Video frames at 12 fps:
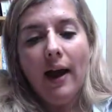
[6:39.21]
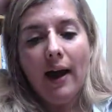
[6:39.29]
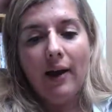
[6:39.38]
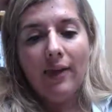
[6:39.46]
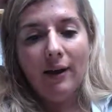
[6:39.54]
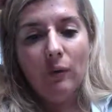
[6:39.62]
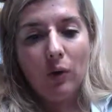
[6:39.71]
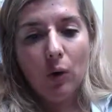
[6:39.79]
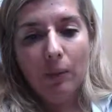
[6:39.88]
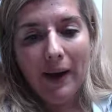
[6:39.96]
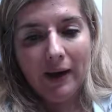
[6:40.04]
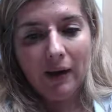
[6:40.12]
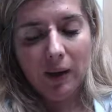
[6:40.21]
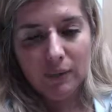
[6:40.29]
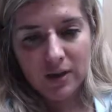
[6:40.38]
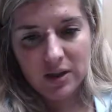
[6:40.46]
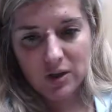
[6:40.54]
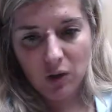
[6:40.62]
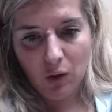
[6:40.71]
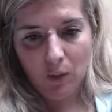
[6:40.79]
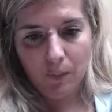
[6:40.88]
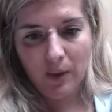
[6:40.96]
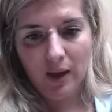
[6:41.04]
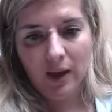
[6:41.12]
And then we go back up to the
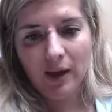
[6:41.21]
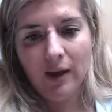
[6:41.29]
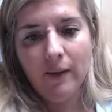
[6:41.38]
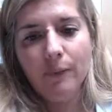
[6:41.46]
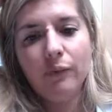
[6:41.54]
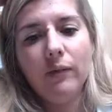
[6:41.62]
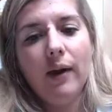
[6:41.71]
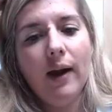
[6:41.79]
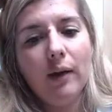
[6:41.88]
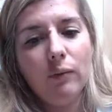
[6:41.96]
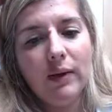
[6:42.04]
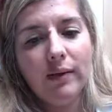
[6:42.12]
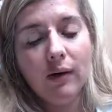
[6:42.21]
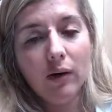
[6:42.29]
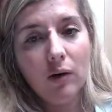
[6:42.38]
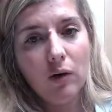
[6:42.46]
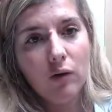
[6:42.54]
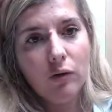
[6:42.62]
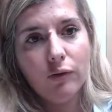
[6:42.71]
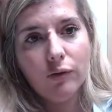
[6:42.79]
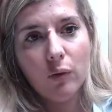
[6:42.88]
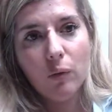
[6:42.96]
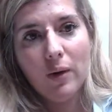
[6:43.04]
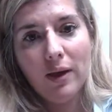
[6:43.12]
top and we start off
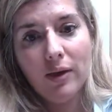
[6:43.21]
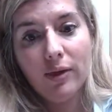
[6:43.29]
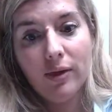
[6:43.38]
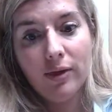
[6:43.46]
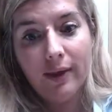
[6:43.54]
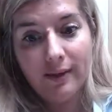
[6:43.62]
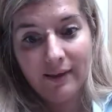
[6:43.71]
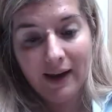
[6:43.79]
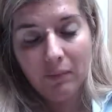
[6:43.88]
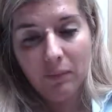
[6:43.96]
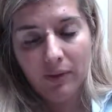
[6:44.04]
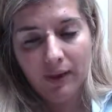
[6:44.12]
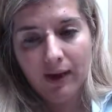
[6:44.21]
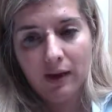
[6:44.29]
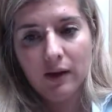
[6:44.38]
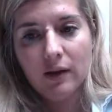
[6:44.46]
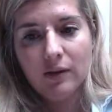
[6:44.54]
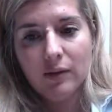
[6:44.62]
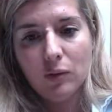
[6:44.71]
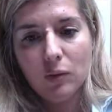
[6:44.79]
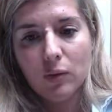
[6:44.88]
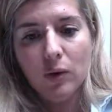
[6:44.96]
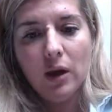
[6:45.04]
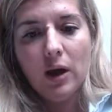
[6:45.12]
with the same thing.
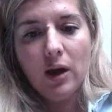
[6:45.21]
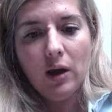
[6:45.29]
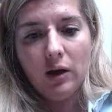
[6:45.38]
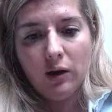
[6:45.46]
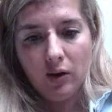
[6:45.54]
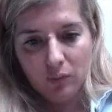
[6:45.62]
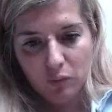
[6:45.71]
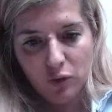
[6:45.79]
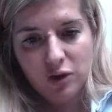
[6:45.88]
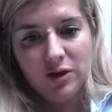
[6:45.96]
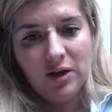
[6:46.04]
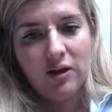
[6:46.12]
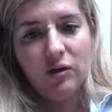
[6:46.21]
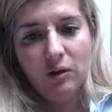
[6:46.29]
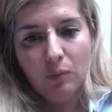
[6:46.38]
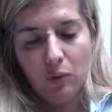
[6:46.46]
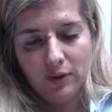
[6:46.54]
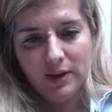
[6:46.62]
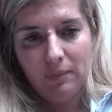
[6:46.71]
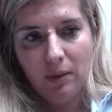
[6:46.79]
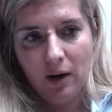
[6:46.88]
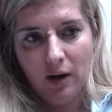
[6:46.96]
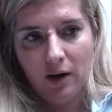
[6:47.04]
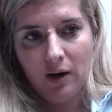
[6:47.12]
So your emotion, your body
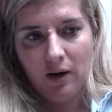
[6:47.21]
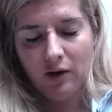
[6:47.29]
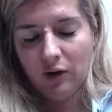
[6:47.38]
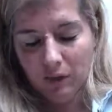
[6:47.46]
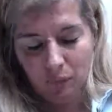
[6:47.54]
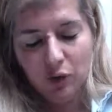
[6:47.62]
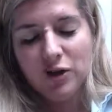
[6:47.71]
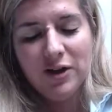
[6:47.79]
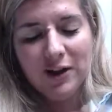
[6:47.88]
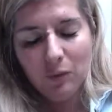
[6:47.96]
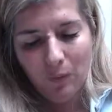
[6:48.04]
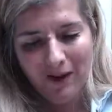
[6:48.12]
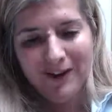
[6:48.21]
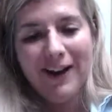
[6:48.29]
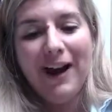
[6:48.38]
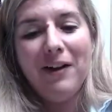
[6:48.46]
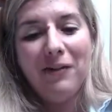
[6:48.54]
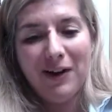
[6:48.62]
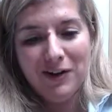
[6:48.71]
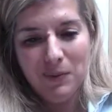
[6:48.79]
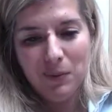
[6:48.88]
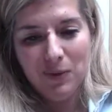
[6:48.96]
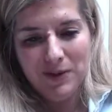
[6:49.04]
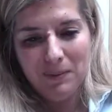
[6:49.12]
part, your emotion, why you have it, and your
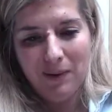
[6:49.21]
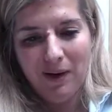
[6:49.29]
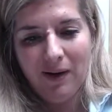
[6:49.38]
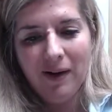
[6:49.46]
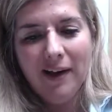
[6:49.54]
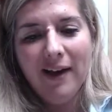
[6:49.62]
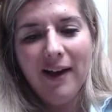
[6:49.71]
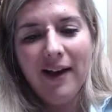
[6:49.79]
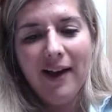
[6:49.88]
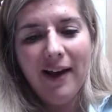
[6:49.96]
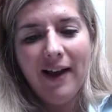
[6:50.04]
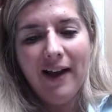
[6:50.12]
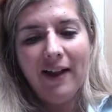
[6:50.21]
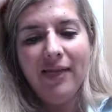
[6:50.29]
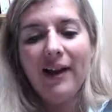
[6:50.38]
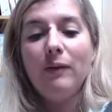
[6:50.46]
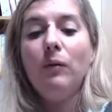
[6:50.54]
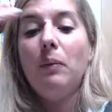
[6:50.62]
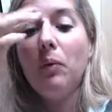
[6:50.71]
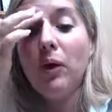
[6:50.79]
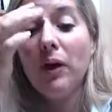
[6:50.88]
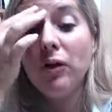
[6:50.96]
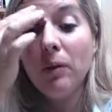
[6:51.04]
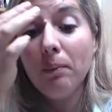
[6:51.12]
body part. And then we put
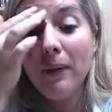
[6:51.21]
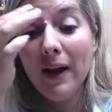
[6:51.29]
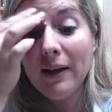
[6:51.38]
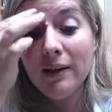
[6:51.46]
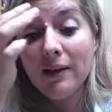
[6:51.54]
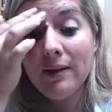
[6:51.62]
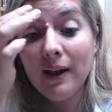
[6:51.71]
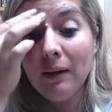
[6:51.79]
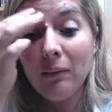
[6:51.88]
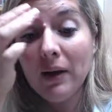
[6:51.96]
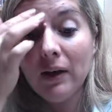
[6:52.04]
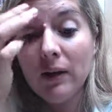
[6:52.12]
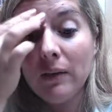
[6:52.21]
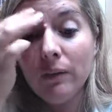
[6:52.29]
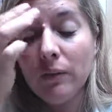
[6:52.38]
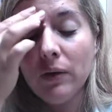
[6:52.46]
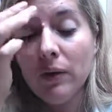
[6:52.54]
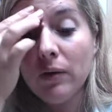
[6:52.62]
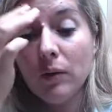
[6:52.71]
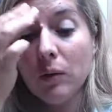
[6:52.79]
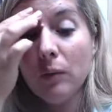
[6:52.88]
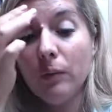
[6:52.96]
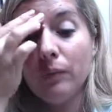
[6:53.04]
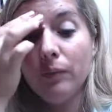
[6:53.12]
in your balance statement. So